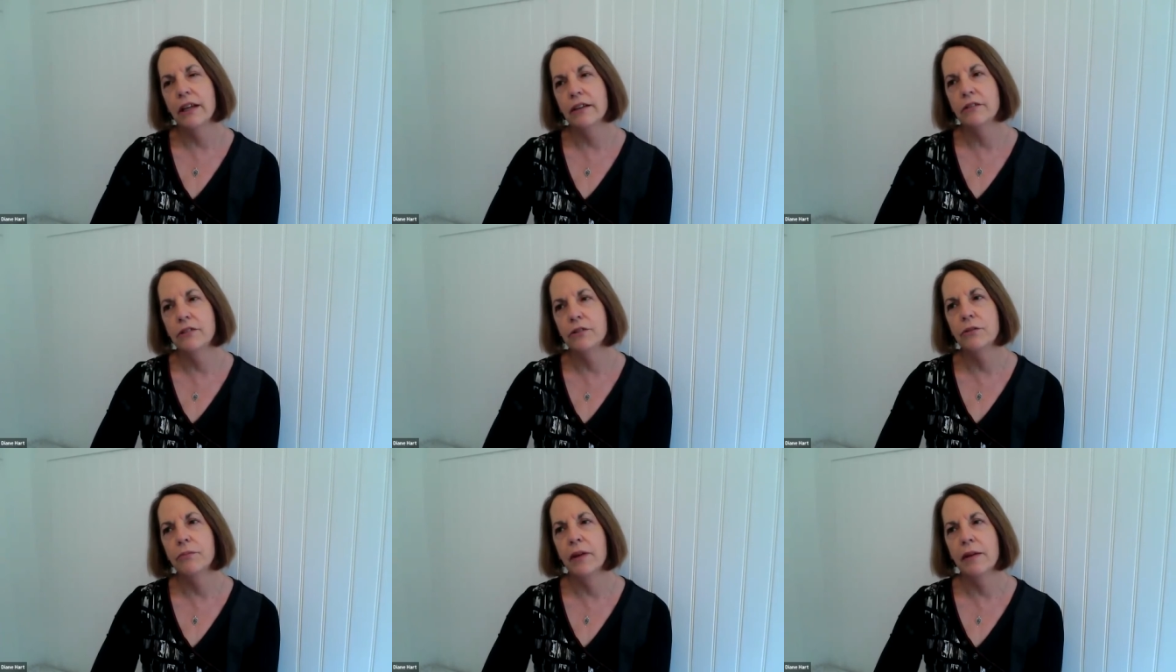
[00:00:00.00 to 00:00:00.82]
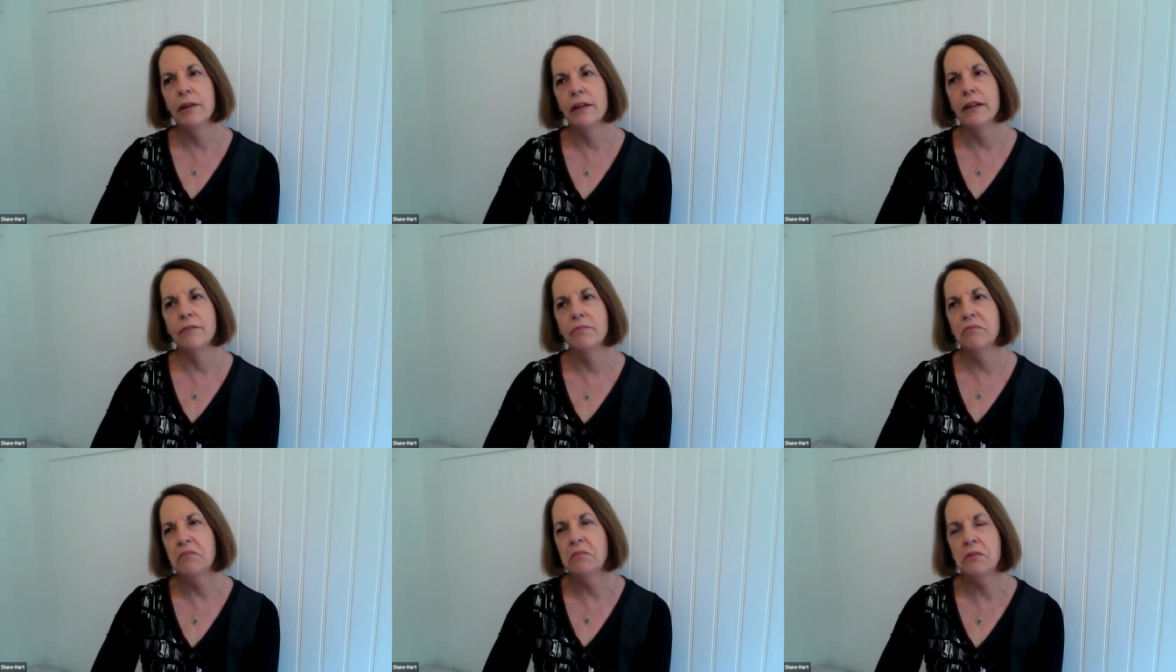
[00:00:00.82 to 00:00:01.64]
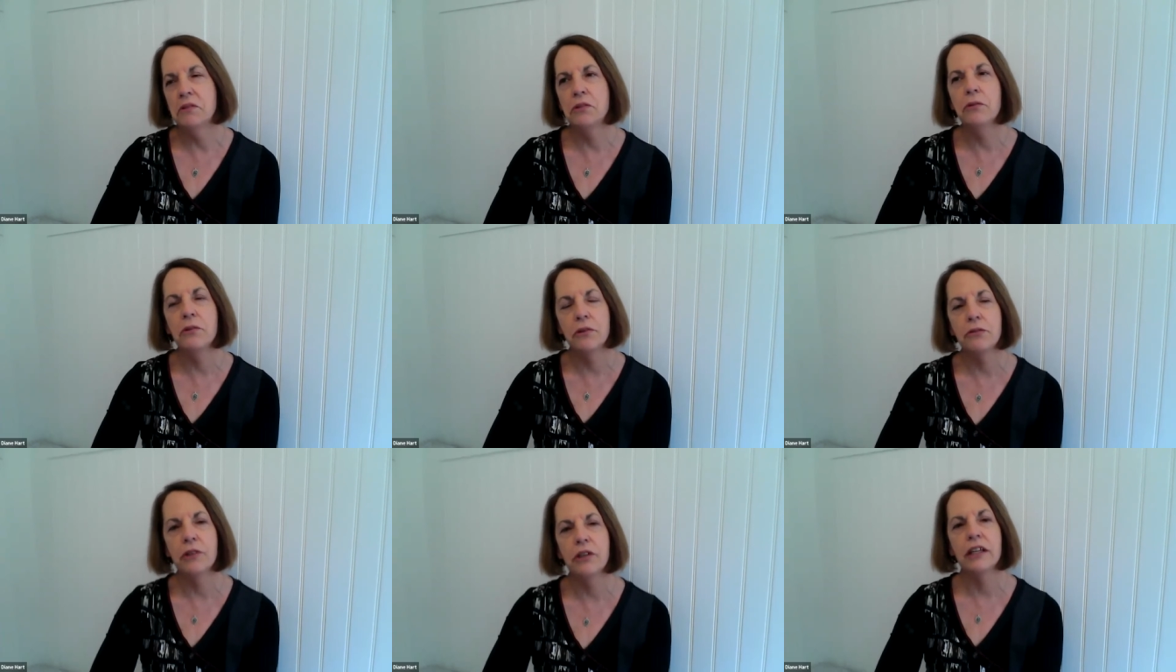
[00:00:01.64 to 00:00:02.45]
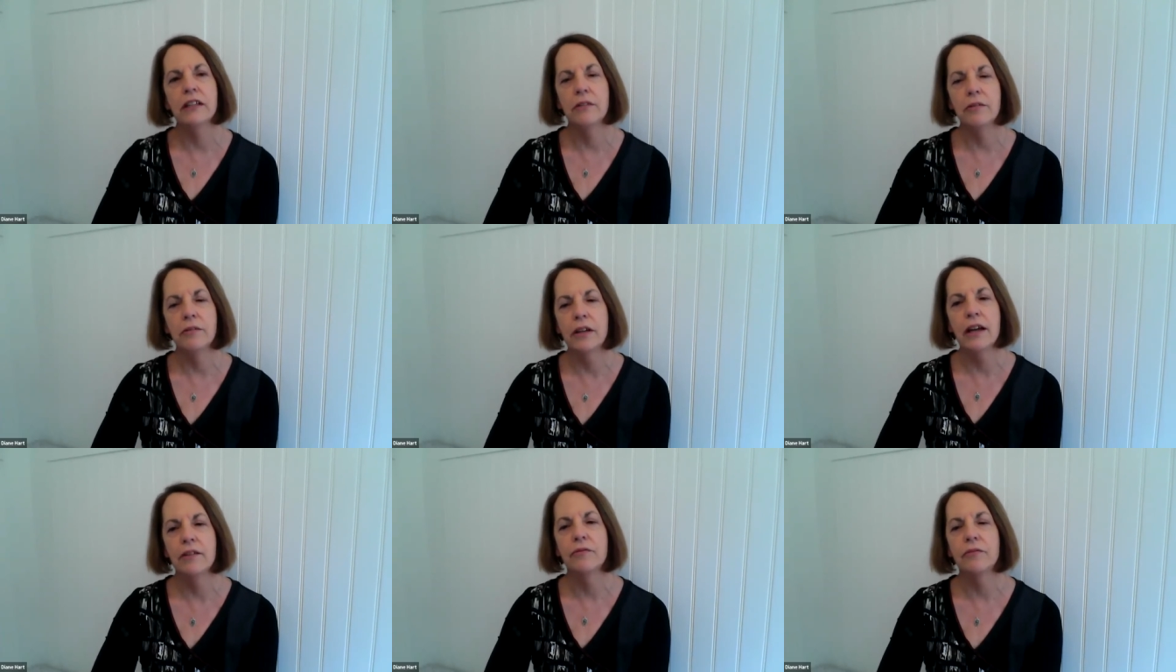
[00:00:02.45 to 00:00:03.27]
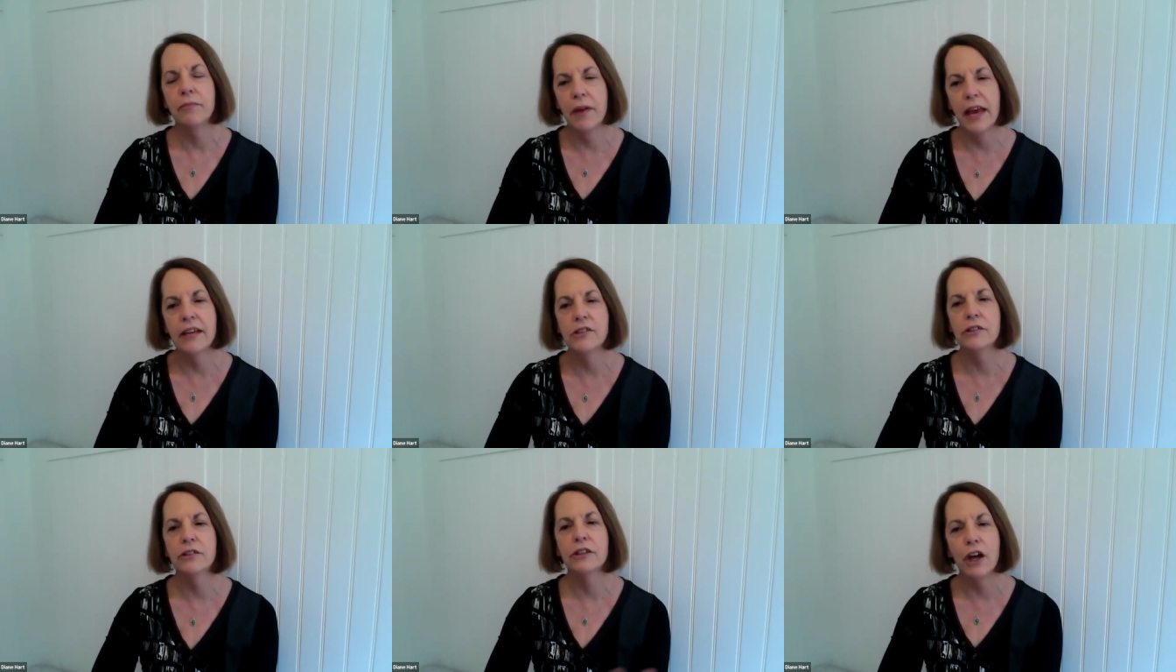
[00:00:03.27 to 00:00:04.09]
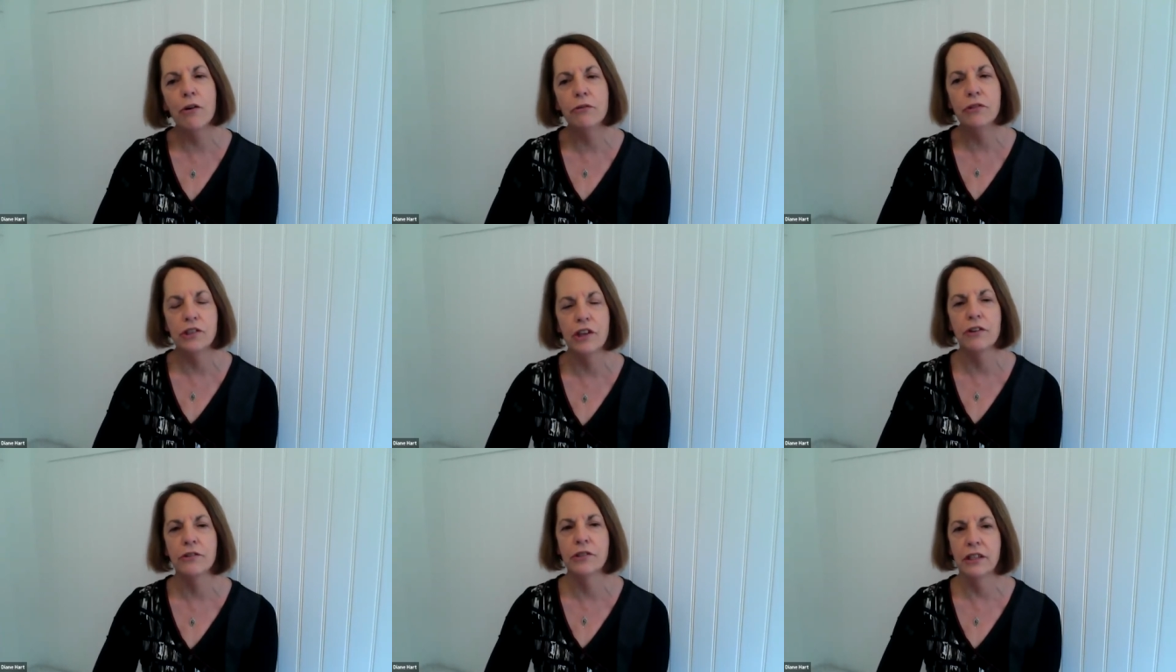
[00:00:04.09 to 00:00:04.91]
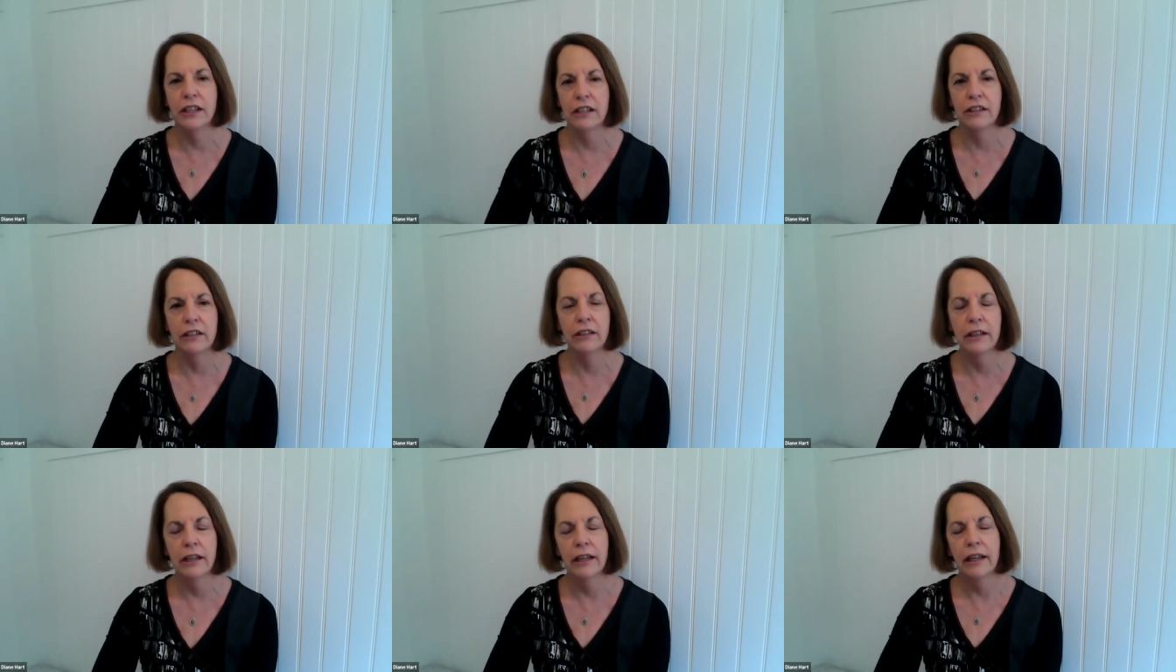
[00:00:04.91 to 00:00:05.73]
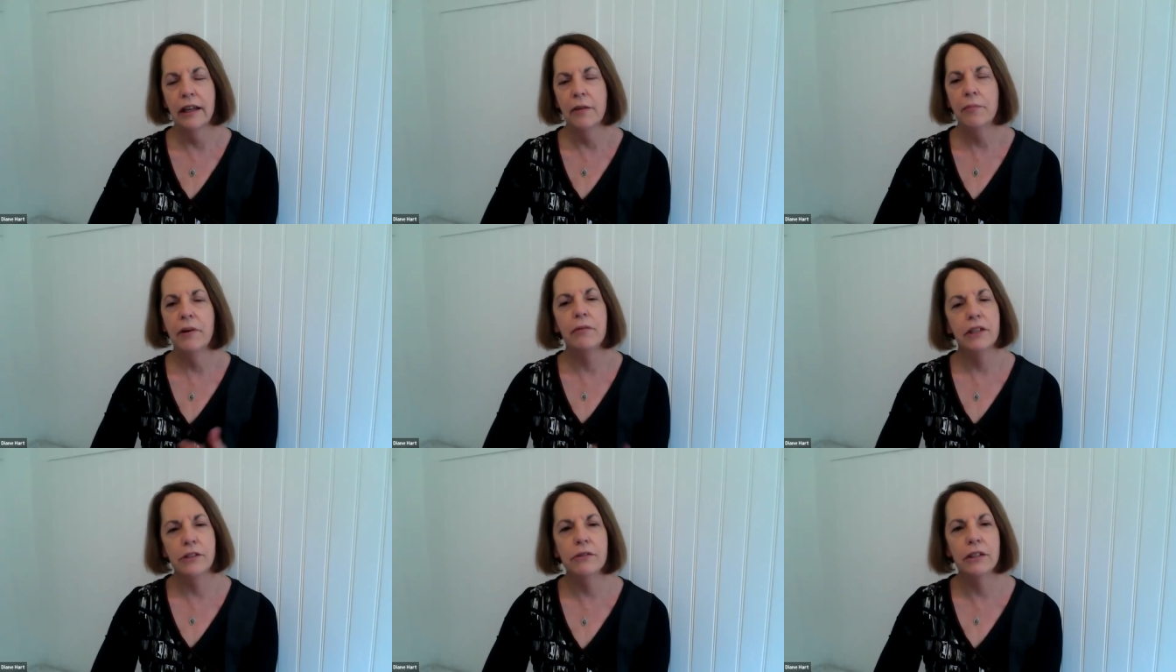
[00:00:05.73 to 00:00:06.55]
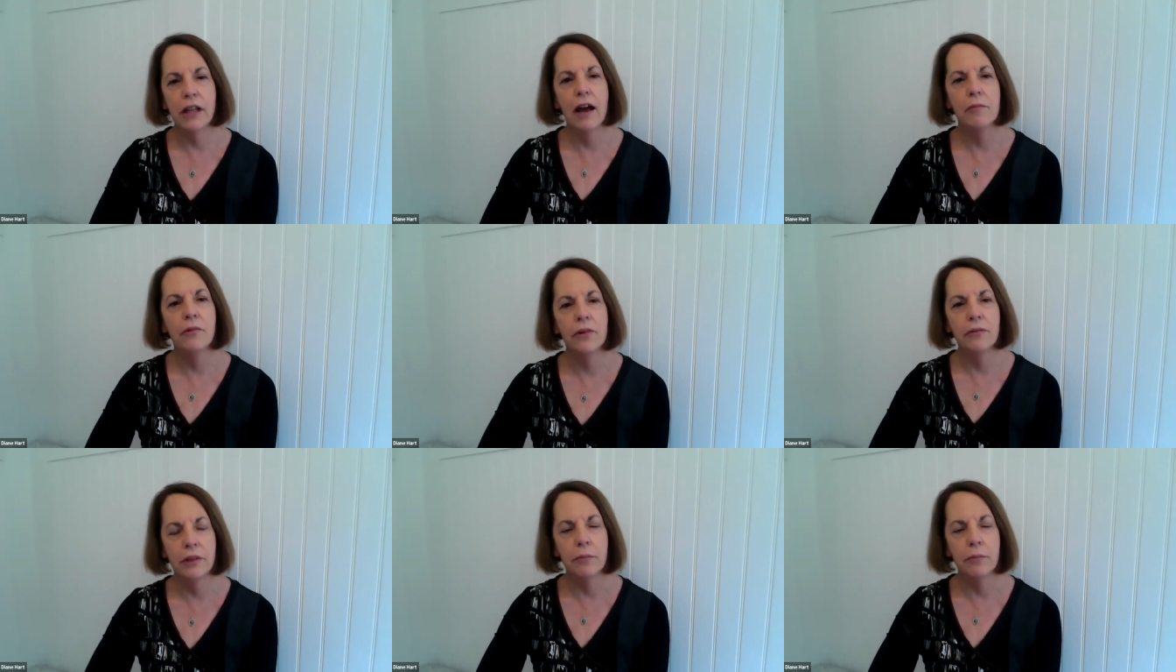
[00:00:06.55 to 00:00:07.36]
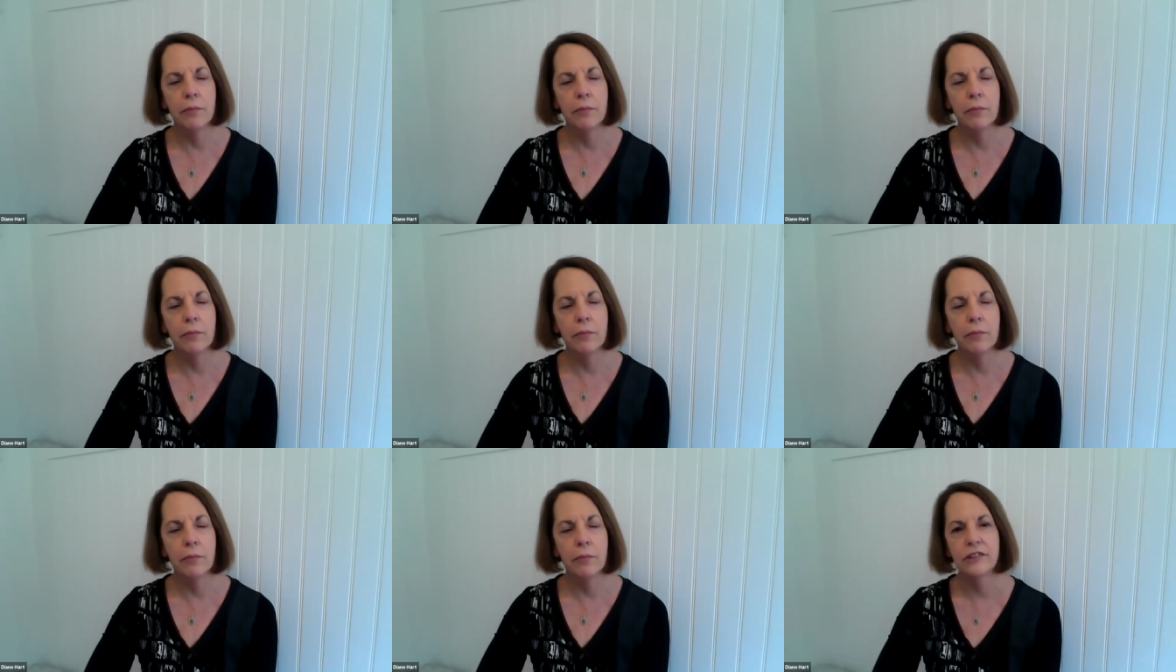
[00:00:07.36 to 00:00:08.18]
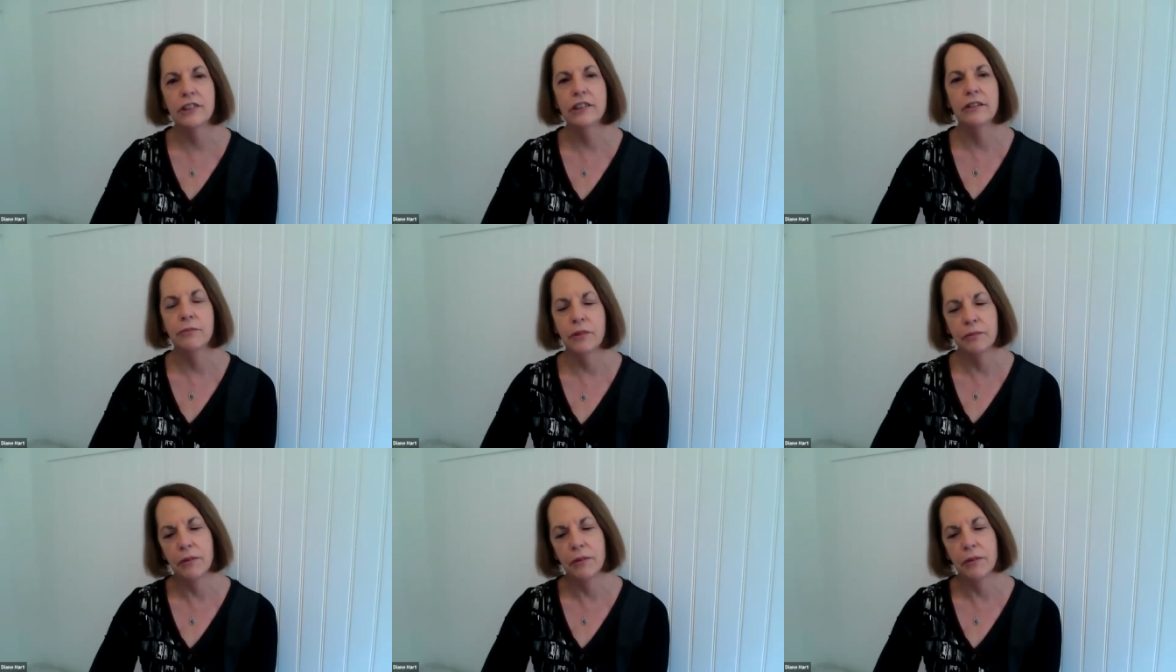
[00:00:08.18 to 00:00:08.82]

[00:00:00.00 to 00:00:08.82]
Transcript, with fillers: we do maybe two or three kind of major loan shows a year, but we do a lot more with the permanent collection.